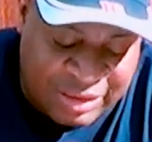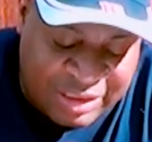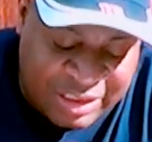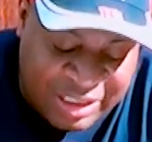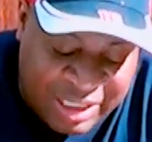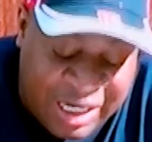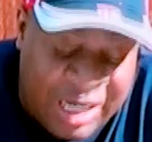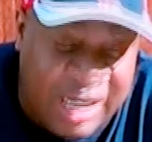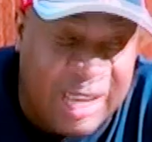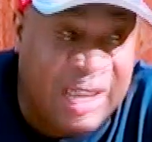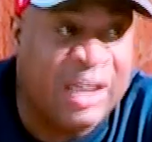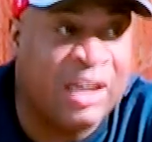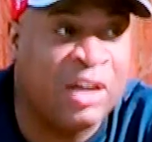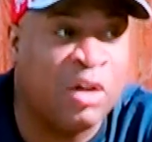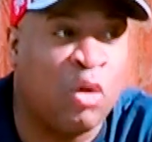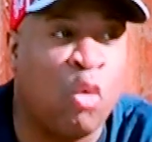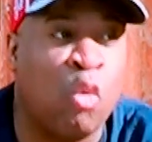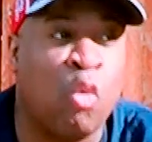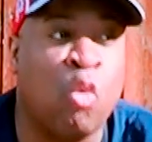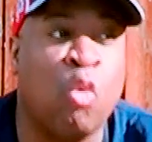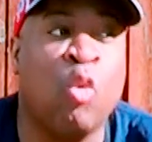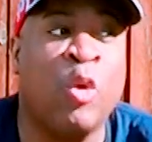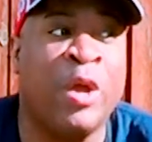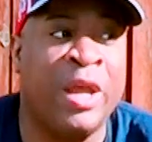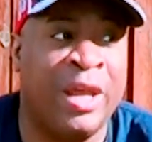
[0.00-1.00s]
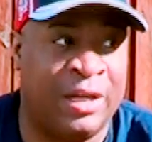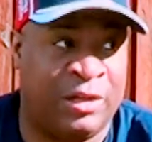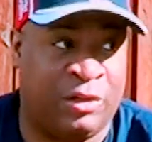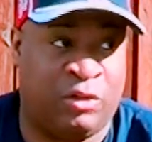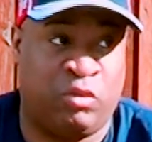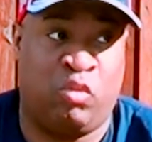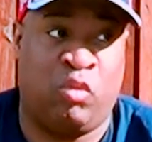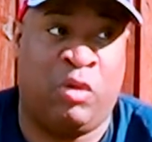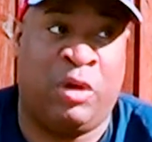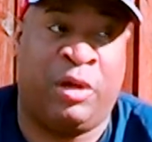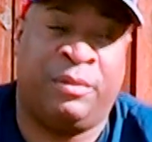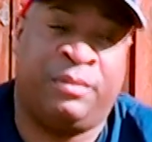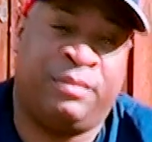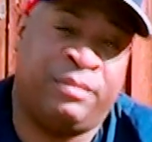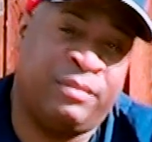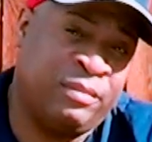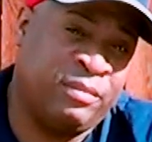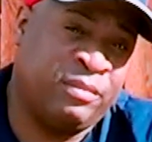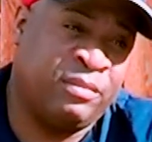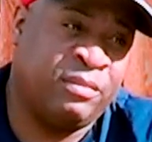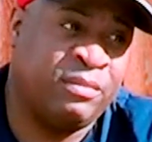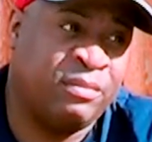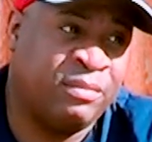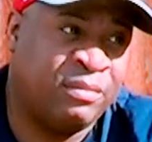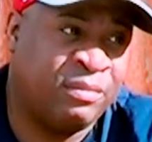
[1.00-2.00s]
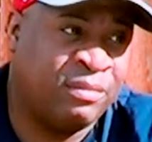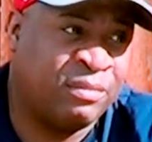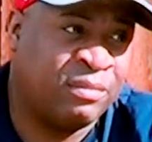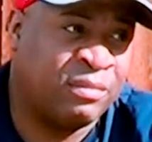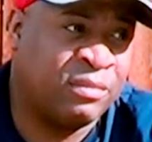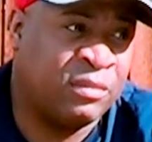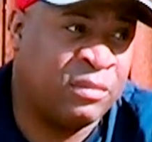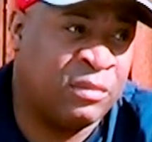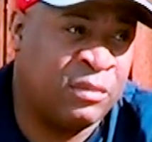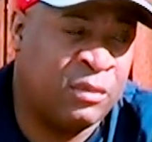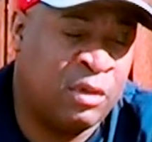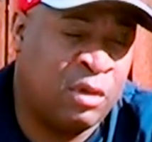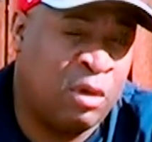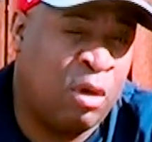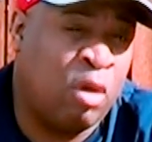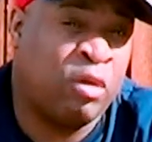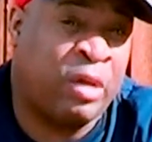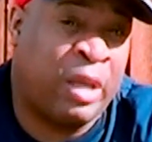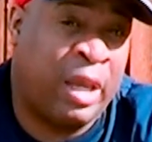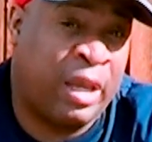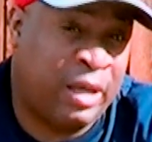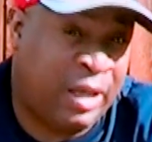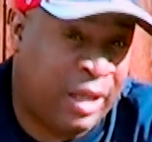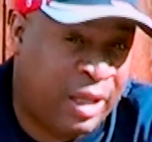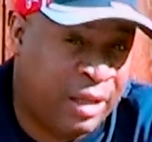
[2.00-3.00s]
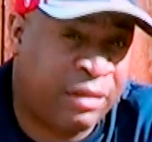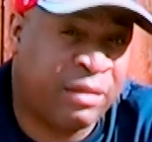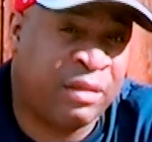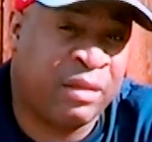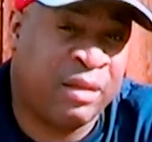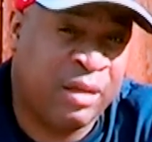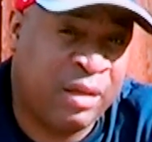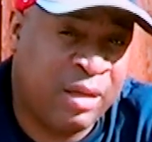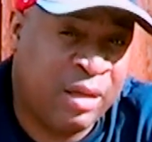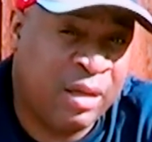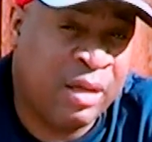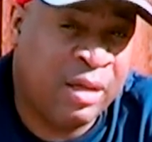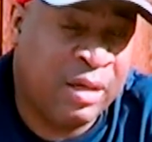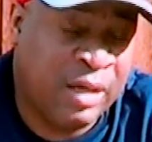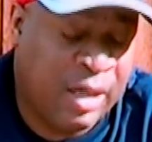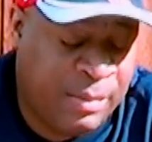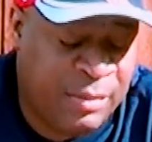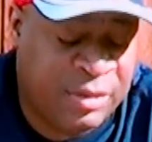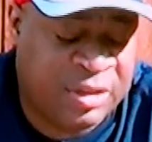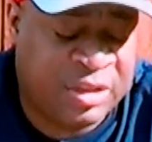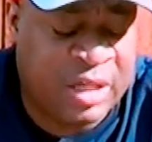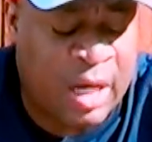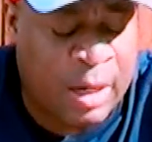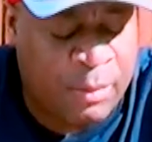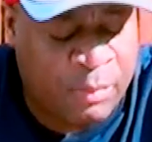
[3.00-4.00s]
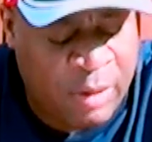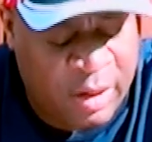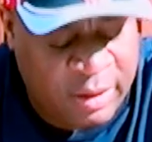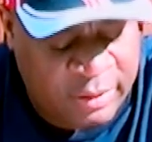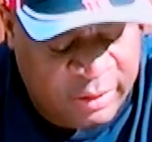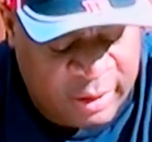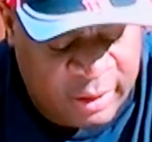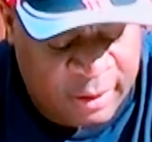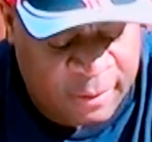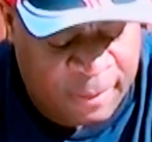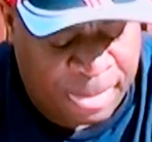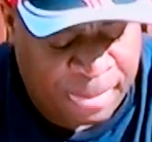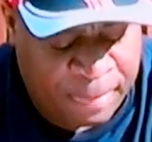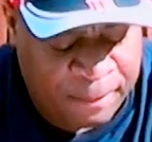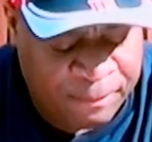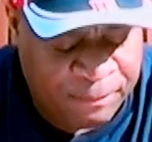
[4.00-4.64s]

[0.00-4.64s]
king wins one. Okay, let me stop right there.